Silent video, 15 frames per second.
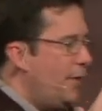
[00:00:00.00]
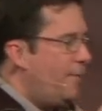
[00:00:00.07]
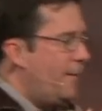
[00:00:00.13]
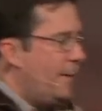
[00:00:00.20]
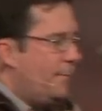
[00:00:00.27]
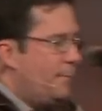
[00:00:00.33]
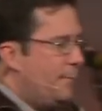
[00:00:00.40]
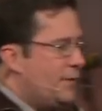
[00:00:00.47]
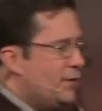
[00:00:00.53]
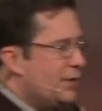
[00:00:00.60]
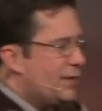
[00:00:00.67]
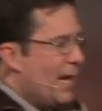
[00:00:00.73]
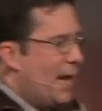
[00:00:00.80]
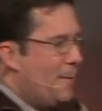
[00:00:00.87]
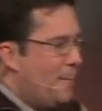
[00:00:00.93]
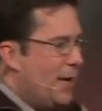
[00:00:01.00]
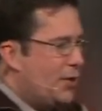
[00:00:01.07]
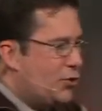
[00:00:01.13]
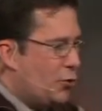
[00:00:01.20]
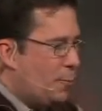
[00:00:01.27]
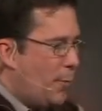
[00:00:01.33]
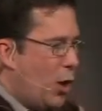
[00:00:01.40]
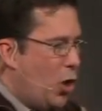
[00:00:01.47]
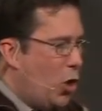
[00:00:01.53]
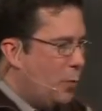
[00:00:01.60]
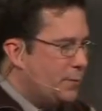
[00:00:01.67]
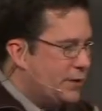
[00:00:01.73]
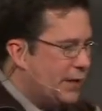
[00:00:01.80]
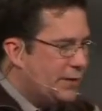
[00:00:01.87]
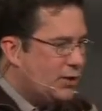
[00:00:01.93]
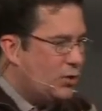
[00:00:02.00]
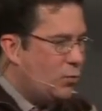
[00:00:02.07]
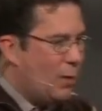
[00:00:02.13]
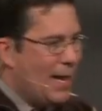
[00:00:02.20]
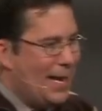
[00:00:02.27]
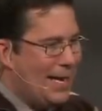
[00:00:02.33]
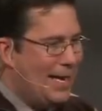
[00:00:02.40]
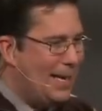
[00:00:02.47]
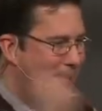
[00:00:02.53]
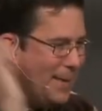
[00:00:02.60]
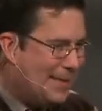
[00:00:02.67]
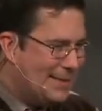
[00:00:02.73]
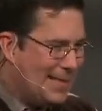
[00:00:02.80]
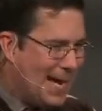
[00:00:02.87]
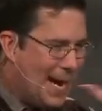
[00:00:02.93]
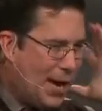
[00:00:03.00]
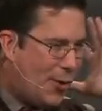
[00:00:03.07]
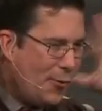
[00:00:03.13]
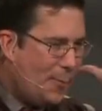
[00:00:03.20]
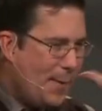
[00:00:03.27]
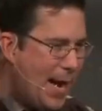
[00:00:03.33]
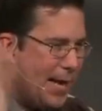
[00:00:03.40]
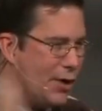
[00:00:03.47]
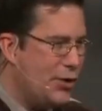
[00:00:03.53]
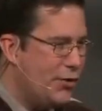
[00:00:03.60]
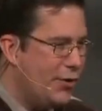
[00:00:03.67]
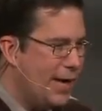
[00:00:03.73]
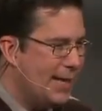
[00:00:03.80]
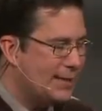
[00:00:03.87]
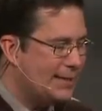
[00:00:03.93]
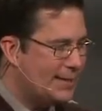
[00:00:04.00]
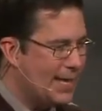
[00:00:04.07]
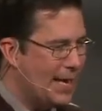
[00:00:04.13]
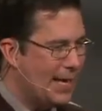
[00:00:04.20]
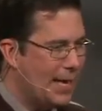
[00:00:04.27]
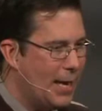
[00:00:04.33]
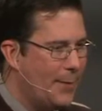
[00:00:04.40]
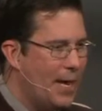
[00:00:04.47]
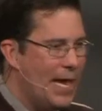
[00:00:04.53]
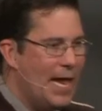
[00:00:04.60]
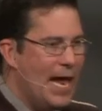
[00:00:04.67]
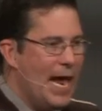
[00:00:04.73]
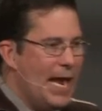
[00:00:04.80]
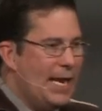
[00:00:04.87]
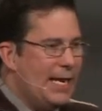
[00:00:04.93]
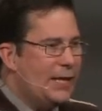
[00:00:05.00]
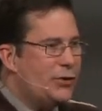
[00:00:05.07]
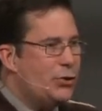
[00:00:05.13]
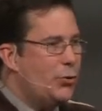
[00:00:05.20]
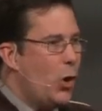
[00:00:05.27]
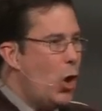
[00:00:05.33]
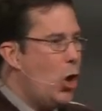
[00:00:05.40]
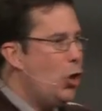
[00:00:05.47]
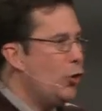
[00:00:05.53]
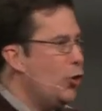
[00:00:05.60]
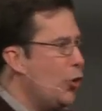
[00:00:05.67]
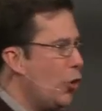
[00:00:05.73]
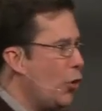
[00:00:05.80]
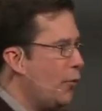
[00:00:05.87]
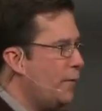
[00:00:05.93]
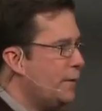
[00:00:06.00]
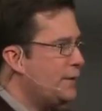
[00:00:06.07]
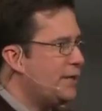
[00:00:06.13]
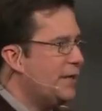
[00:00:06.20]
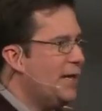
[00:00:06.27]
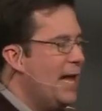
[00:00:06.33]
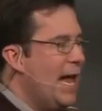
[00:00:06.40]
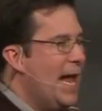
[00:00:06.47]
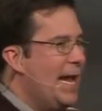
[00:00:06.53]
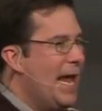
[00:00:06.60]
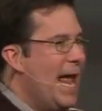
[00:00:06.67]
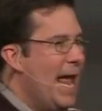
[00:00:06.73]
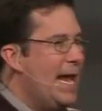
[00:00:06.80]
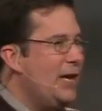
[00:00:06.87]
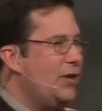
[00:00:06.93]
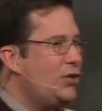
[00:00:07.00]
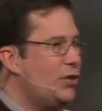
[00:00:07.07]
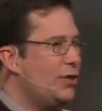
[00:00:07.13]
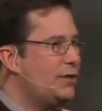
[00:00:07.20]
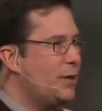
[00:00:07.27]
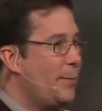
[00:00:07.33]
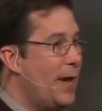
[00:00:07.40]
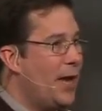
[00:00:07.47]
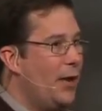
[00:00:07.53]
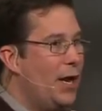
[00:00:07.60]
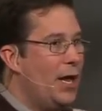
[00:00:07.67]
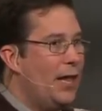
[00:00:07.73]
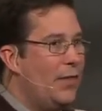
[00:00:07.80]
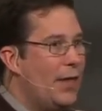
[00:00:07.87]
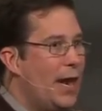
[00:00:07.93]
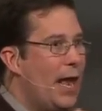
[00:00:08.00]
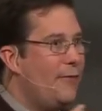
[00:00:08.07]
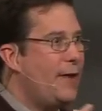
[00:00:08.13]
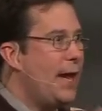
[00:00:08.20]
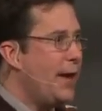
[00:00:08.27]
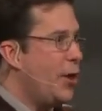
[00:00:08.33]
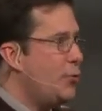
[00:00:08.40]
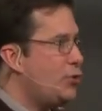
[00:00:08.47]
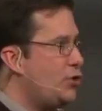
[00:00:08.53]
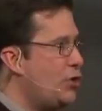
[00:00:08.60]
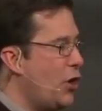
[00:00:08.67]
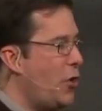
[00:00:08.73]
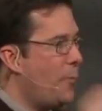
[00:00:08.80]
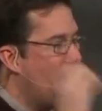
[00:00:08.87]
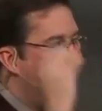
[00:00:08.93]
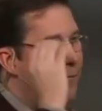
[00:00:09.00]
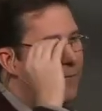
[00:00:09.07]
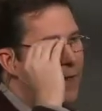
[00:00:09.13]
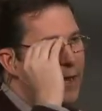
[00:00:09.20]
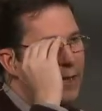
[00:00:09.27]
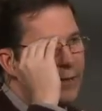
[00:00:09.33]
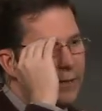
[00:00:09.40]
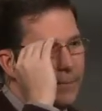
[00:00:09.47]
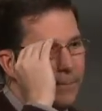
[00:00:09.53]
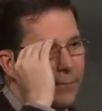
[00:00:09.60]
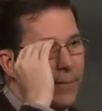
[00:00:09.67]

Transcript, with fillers: if it just kind of makes your palms get sweaty and it makes the hair on the back of your neck stand up and it gets you all nervous and, and anxious about that I've got to go share my faith,